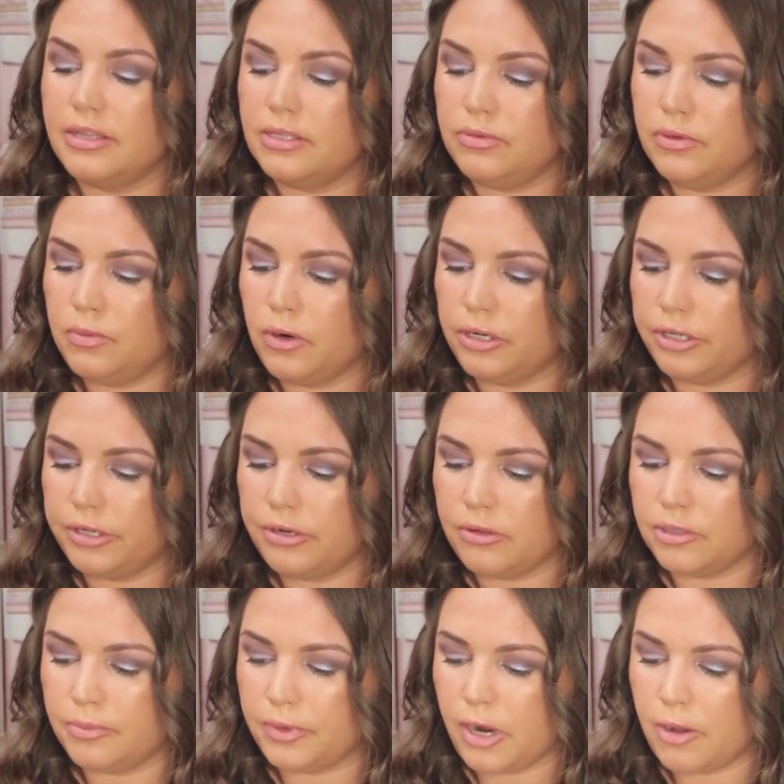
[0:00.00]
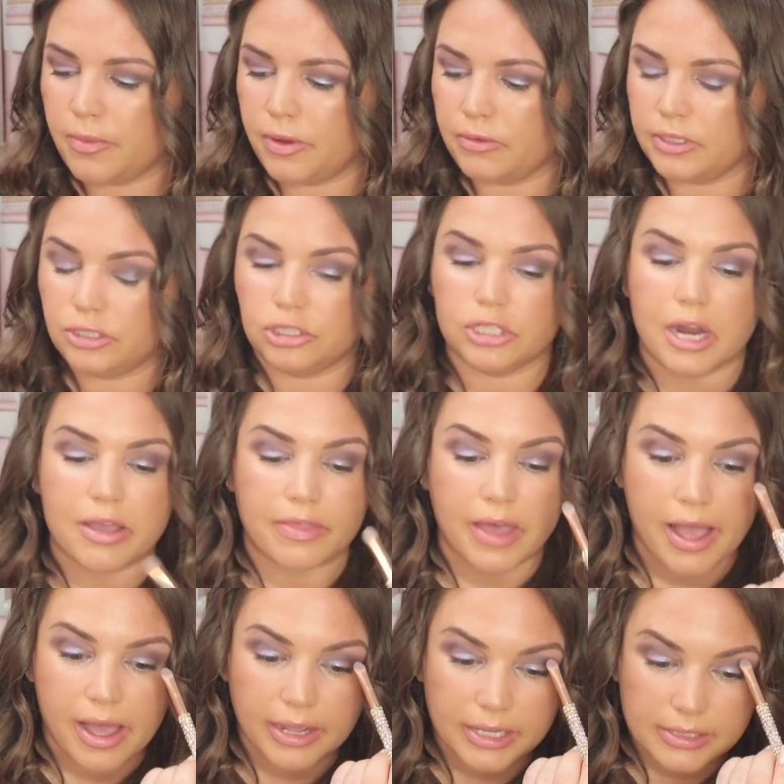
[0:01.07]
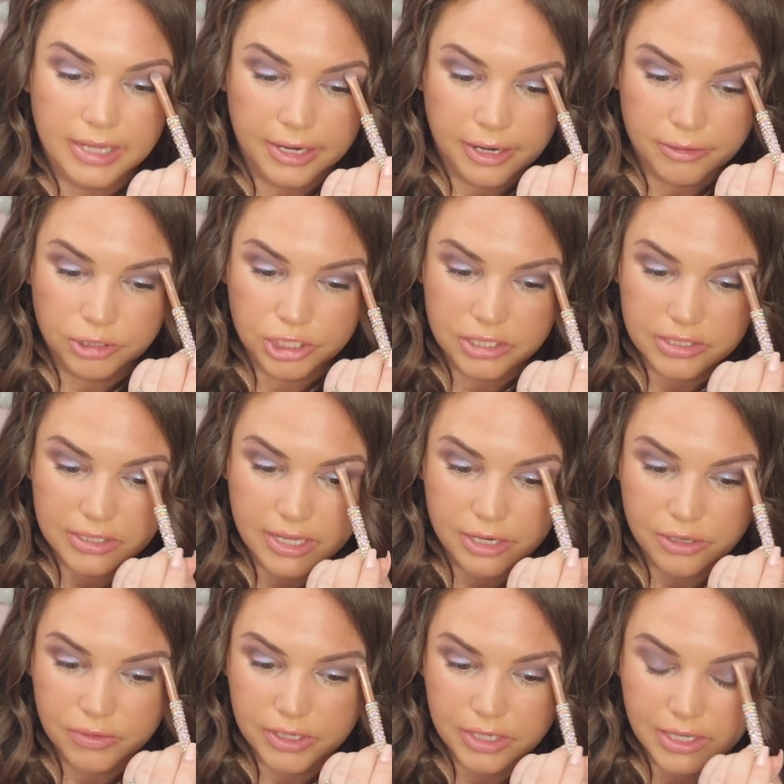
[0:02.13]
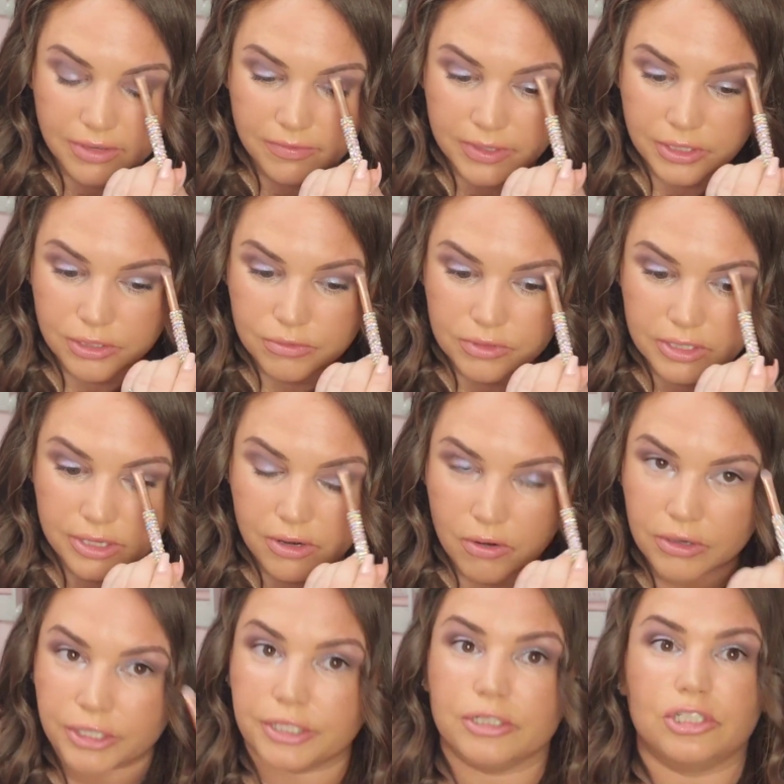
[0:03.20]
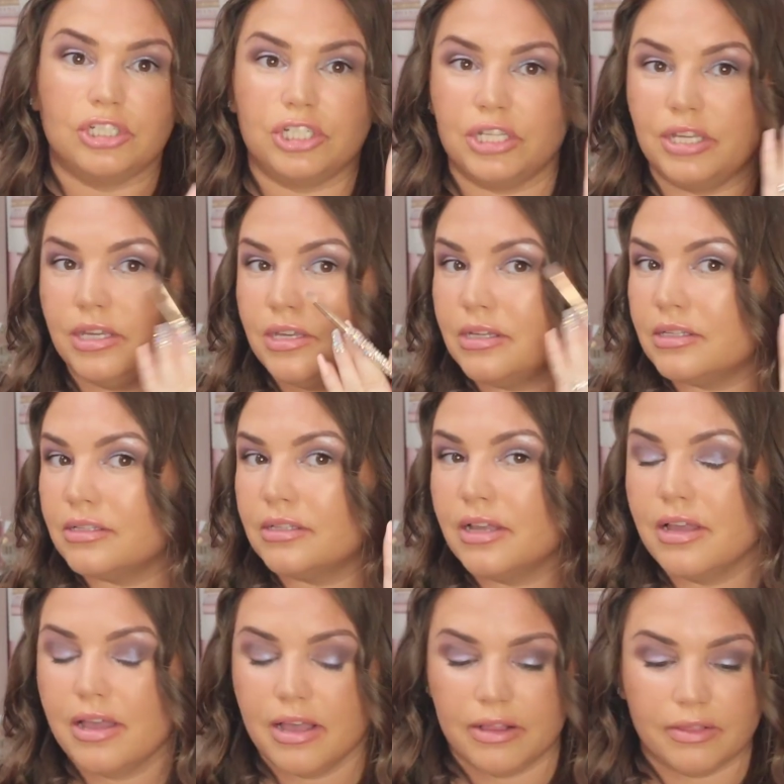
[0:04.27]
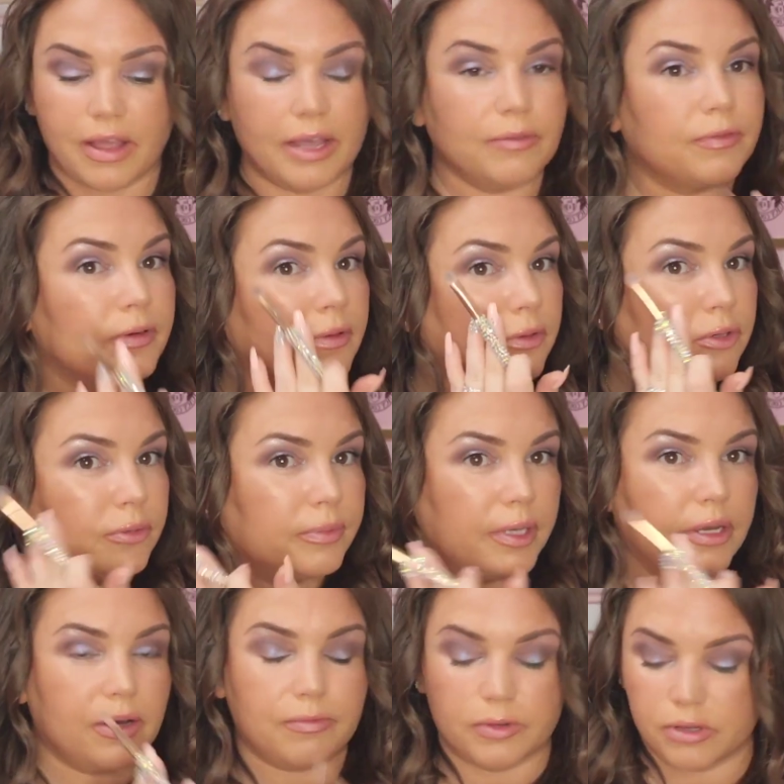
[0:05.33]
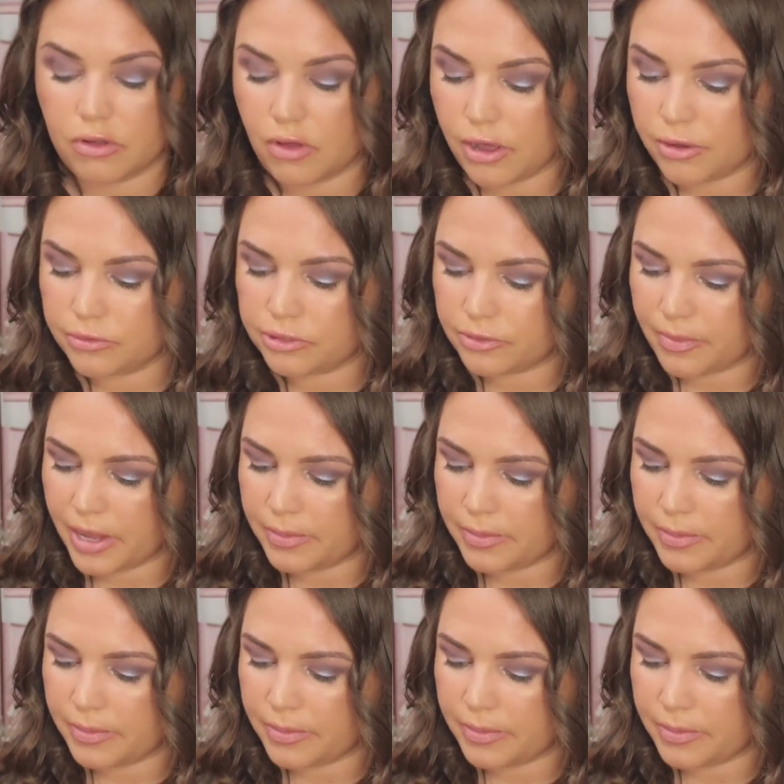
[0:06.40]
This would work good on the brow bone. Let's try that, because I know she said you could even use it on your cheeks, like for a little bit of a glow. So